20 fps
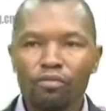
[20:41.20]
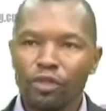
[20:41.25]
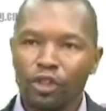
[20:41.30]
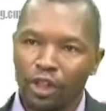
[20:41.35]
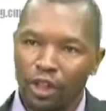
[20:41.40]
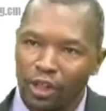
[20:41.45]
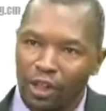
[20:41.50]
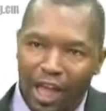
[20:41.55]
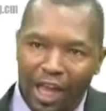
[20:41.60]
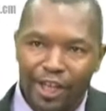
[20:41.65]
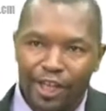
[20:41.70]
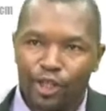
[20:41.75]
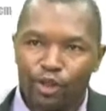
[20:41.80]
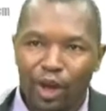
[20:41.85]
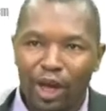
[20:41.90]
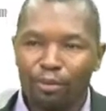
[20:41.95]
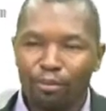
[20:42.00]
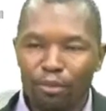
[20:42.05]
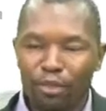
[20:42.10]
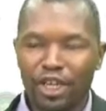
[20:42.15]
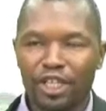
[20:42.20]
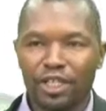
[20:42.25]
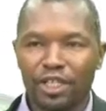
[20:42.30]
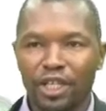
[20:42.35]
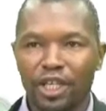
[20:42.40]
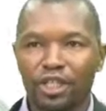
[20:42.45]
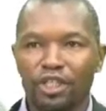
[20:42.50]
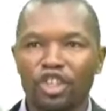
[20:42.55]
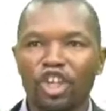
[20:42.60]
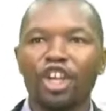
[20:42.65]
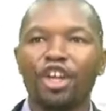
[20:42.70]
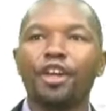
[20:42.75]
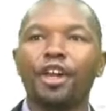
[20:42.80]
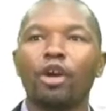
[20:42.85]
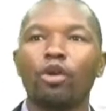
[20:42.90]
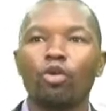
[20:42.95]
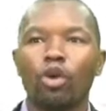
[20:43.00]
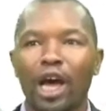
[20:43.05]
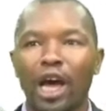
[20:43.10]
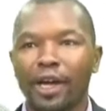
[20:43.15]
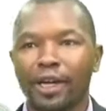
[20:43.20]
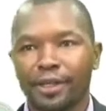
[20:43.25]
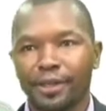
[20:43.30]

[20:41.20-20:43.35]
That is what makes it irregular.